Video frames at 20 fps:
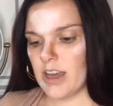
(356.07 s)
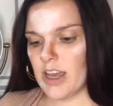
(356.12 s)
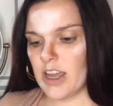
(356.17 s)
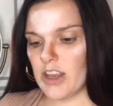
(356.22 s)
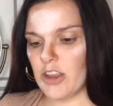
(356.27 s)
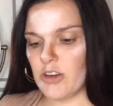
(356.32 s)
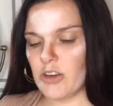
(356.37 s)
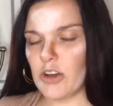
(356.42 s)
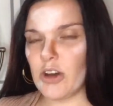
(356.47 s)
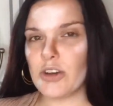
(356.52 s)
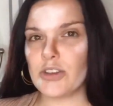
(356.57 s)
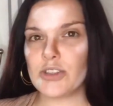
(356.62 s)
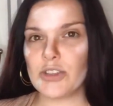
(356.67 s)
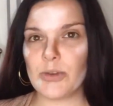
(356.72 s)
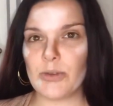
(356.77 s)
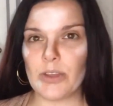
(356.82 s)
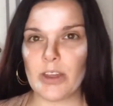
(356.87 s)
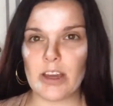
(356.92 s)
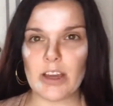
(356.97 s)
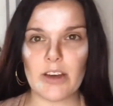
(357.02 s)
And you can
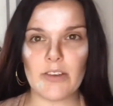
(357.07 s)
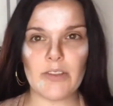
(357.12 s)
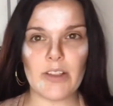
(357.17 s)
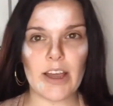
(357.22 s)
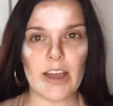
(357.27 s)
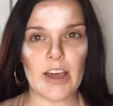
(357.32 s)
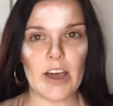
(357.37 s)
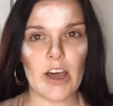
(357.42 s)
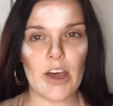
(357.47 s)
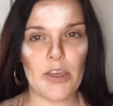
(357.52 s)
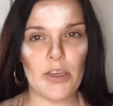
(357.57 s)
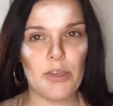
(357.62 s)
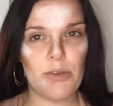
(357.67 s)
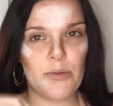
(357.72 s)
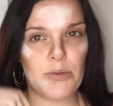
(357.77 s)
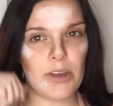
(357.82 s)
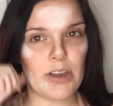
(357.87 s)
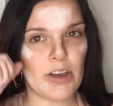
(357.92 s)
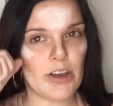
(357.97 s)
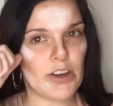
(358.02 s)
also think of like a
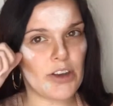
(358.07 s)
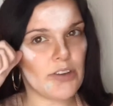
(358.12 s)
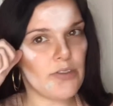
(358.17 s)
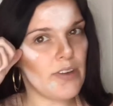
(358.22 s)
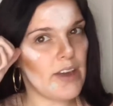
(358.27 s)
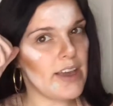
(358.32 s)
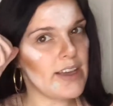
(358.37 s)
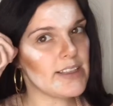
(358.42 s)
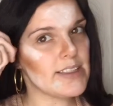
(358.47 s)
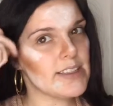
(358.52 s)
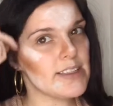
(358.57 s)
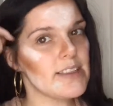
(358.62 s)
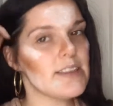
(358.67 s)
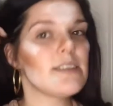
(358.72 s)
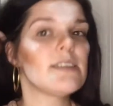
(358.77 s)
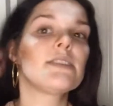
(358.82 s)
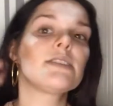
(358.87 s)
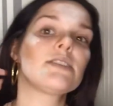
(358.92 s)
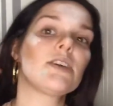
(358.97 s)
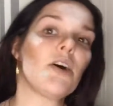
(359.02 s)
3 on your face.
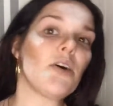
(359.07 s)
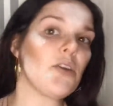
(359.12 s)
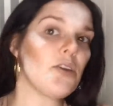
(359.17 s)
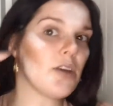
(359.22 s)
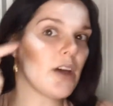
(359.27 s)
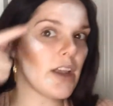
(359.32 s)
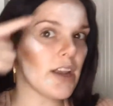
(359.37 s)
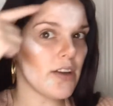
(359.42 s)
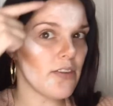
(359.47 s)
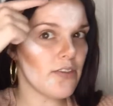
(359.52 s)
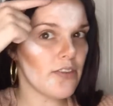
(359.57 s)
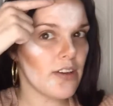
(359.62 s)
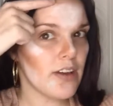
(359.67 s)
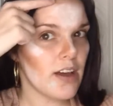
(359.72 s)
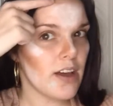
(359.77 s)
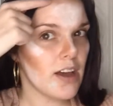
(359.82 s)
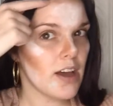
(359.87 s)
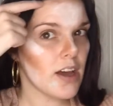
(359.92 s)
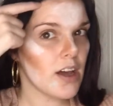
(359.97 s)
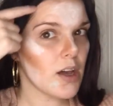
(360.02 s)
So you kind of
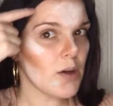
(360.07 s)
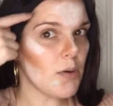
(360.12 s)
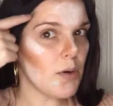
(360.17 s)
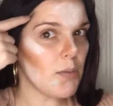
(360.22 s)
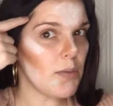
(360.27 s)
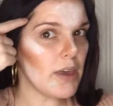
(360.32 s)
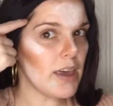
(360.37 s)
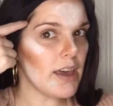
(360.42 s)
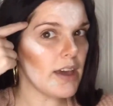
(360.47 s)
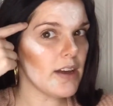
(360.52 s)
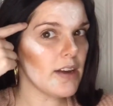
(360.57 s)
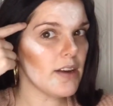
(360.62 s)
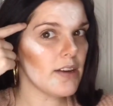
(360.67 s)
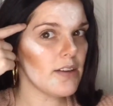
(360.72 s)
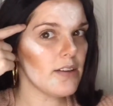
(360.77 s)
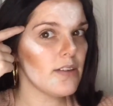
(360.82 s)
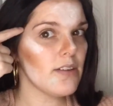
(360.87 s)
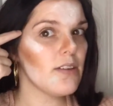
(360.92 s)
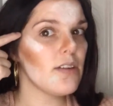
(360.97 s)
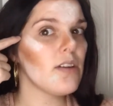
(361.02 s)
come up
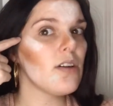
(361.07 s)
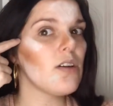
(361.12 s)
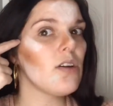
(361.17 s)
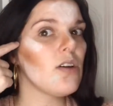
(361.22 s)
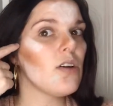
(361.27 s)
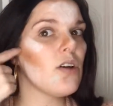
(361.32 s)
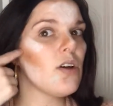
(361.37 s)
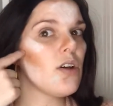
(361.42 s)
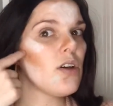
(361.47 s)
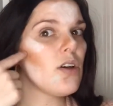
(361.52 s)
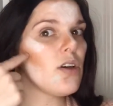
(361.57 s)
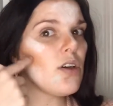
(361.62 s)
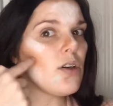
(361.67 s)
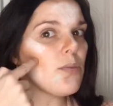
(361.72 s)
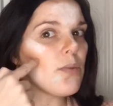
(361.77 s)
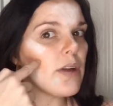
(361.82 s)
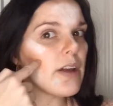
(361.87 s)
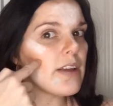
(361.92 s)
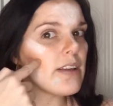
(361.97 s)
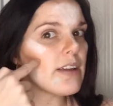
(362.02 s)
here, you
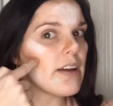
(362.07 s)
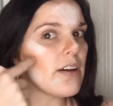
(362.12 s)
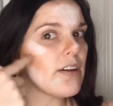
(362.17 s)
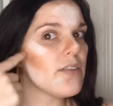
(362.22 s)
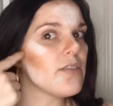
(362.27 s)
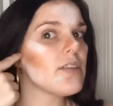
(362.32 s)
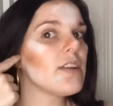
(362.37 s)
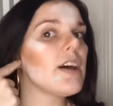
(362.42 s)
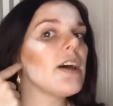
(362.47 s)
bring it down,